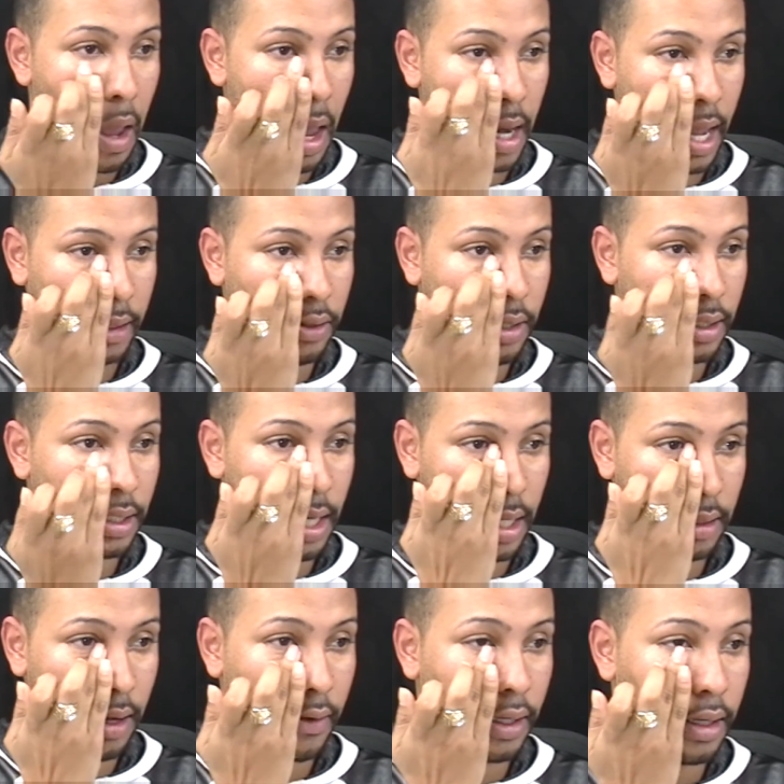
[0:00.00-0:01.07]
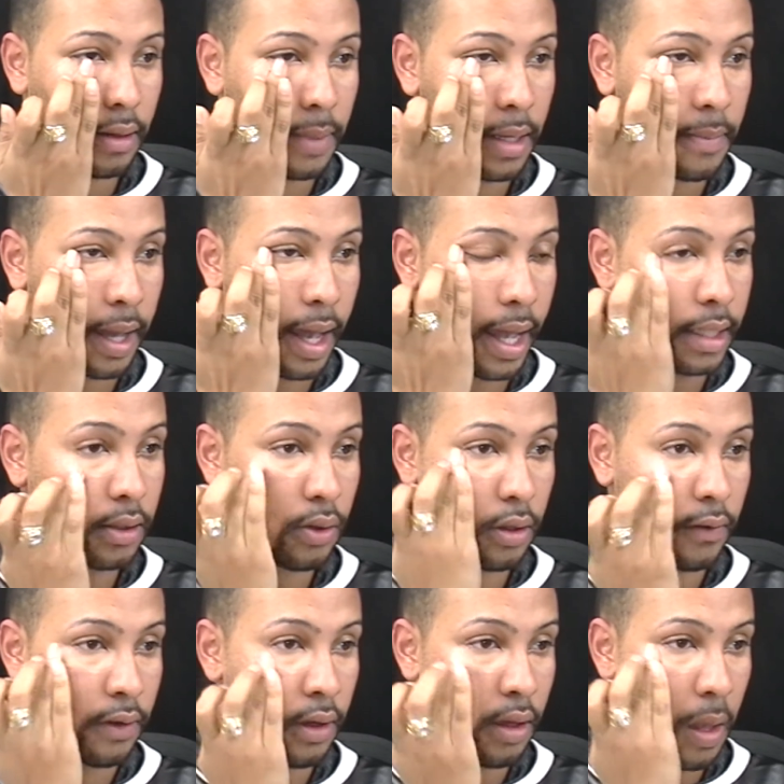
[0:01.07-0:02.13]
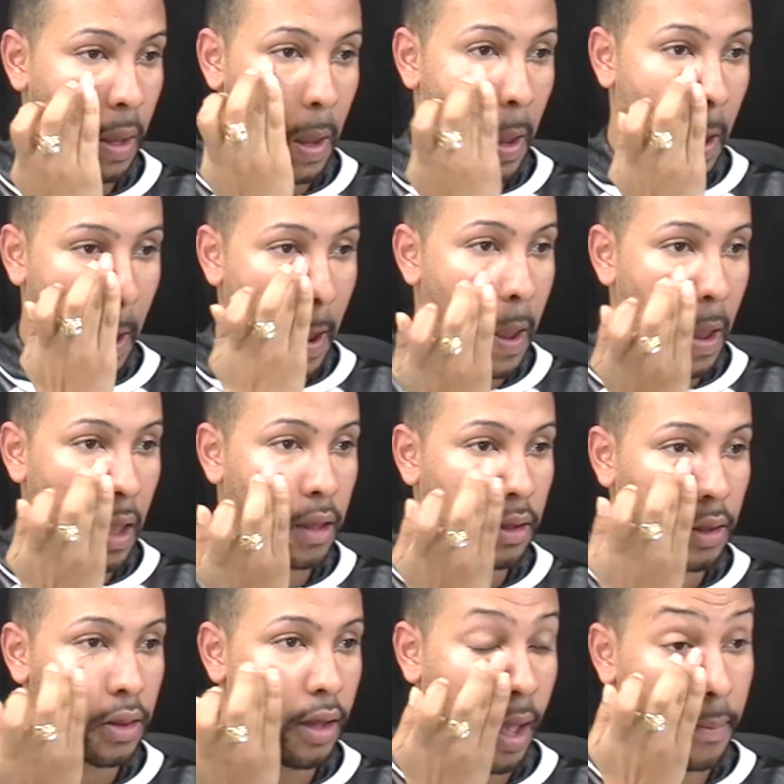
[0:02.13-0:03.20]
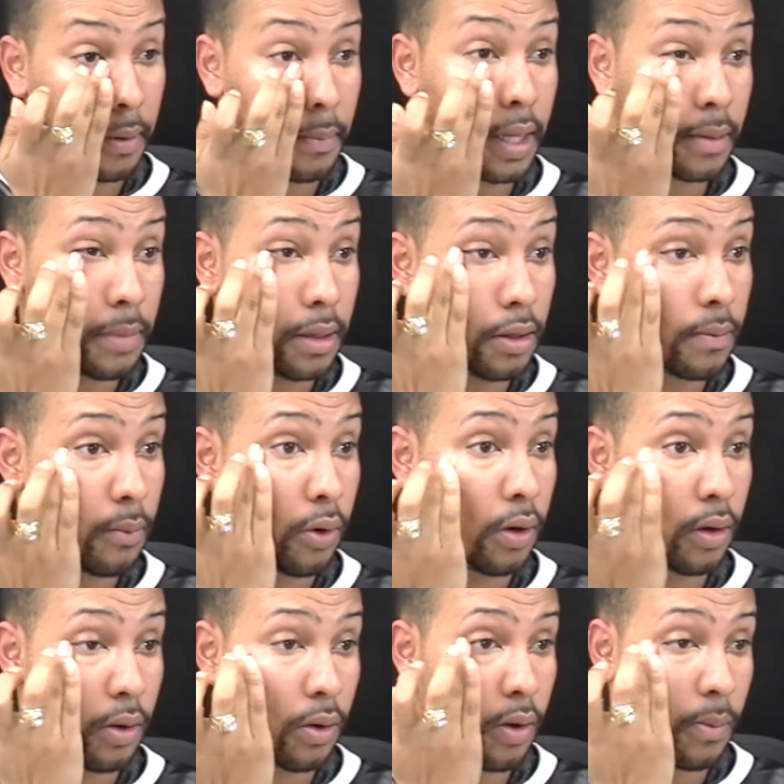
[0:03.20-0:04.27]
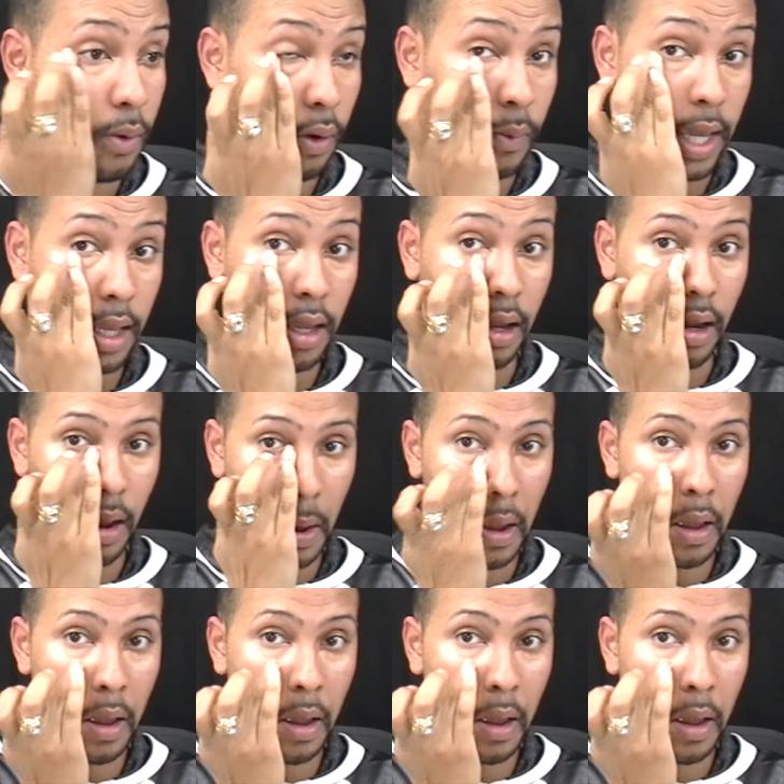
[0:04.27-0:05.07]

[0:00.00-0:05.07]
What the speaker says: And as you can see, it's already going to make my eyes sort of, I'm going to make me look more awake here.